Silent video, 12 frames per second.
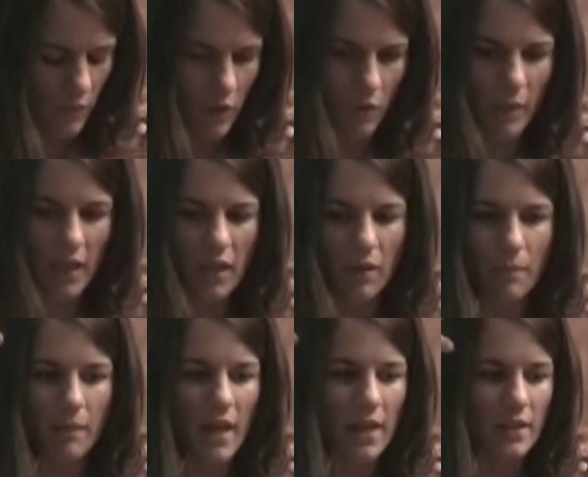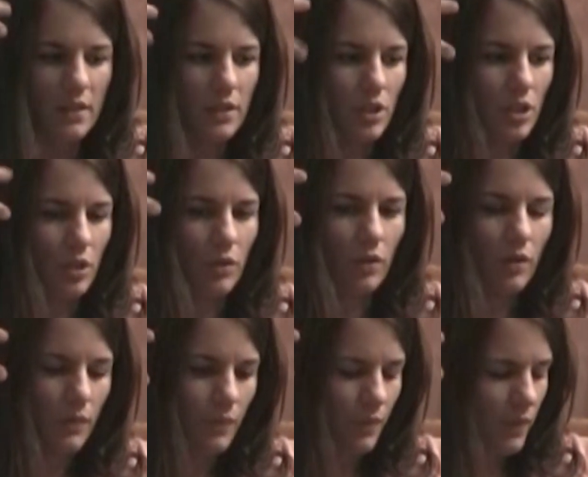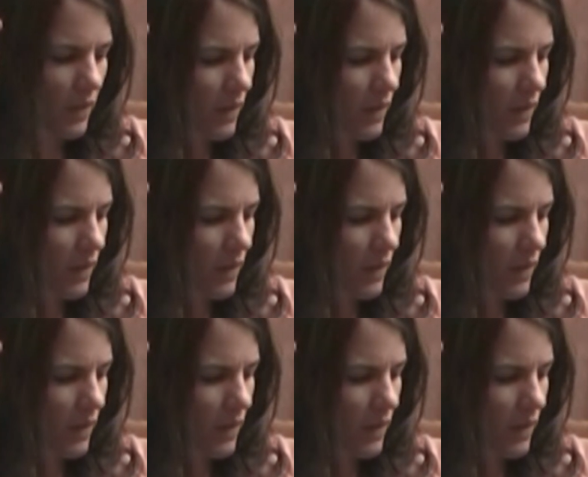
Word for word: I'm making a mess. I want to have